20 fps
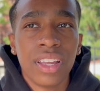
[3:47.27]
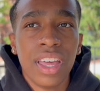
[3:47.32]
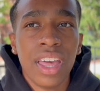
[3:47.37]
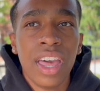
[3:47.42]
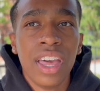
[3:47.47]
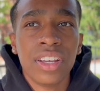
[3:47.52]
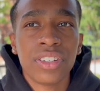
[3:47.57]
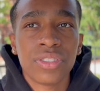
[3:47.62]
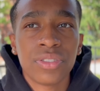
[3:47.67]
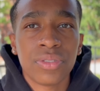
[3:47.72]

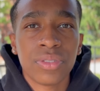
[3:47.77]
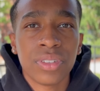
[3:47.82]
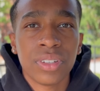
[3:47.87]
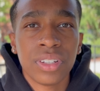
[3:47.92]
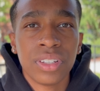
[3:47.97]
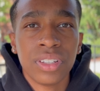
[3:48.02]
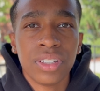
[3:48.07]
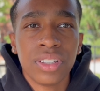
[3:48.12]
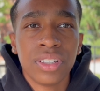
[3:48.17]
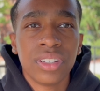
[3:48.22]

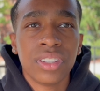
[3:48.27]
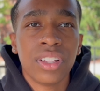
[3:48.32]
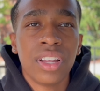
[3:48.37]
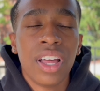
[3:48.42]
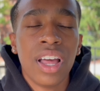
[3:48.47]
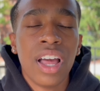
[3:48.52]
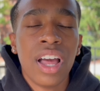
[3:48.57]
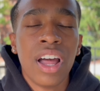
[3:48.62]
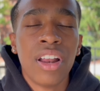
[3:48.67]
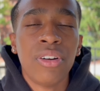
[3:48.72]
extra,
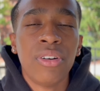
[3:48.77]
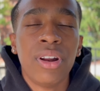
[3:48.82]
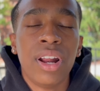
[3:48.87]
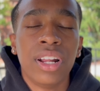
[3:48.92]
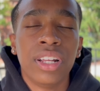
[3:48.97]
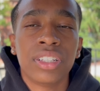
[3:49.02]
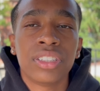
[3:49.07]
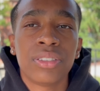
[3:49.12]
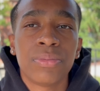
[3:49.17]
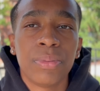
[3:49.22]
I don't know how to
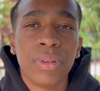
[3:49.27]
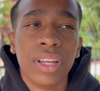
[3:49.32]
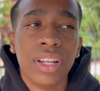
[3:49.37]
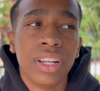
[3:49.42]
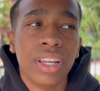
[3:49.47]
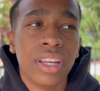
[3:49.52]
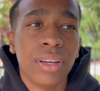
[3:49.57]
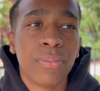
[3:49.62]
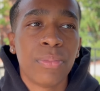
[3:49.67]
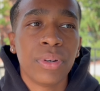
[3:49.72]
explain
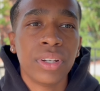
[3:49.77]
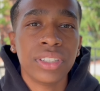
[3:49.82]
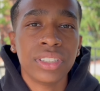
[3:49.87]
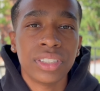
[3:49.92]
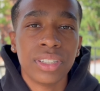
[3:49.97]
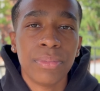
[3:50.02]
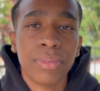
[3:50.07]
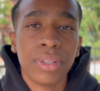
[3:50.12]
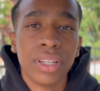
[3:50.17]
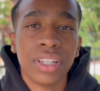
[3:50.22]
it. It brings
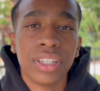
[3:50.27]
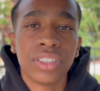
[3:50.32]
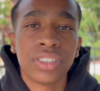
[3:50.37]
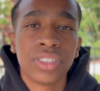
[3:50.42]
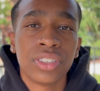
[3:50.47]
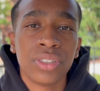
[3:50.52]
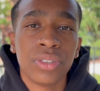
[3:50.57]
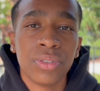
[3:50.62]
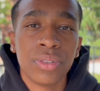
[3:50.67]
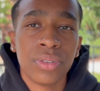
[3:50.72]
something
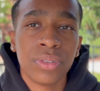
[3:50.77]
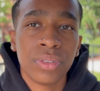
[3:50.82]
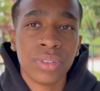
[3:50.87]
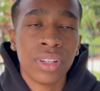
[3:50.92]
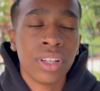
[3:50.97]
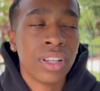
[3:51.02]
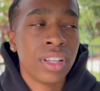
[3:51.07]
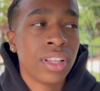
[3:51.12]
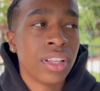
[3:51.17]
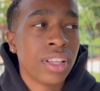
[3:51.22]
into
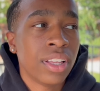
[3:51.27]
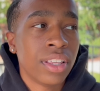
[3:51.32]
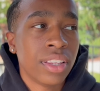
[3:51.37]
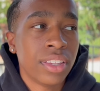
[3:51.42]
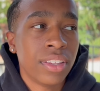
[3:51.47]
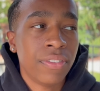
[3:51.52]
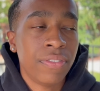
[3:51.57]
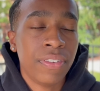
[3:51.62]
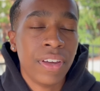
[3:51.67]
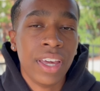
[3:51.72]

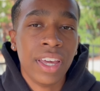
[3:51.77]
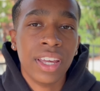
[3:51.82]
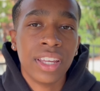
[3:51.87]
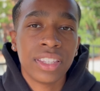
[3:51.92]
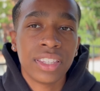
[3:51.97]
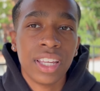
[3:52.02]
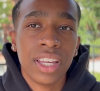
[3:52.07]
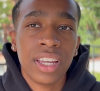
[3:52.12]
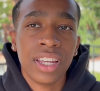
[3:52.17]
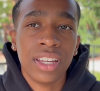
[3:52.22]
the
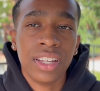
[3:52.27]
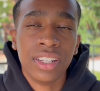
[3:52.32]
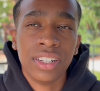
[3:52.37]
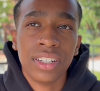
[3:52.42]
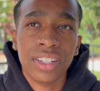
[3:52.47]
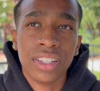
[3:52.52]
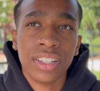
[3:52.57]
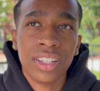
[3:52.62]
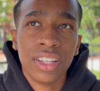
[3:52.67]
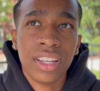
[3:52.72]
faith, and
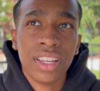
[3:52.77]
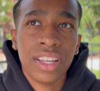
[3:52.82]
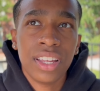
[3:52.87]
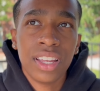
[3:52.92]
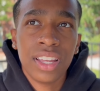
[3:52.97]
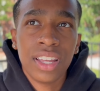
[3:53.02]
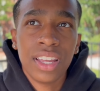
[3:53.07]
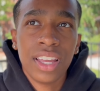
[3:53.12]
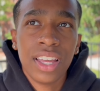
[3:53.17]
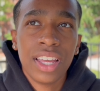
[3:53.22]

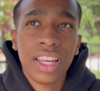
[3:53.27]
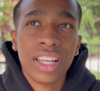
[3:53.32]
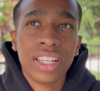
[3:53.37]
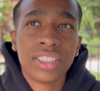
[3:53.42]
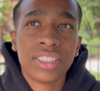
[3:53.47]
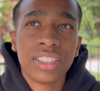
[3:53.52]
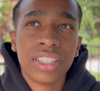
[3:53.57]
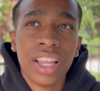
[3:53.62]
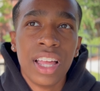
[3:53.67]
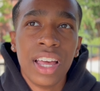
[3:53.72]

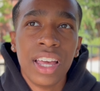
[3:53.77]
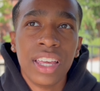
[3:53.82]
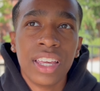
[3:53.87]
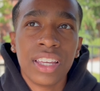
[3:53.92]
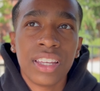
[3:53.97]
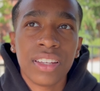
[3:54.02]
it's like,